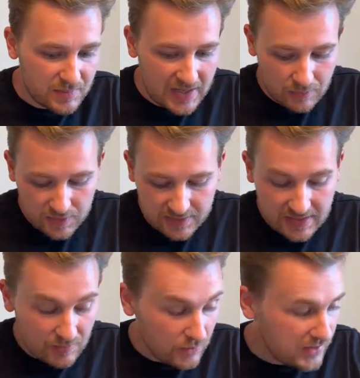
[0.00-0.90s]
but I
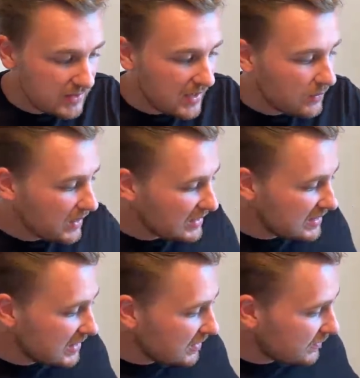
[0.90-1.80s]
really, really like what I
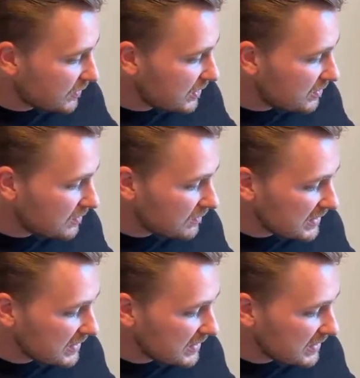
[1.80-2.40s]
see here for you.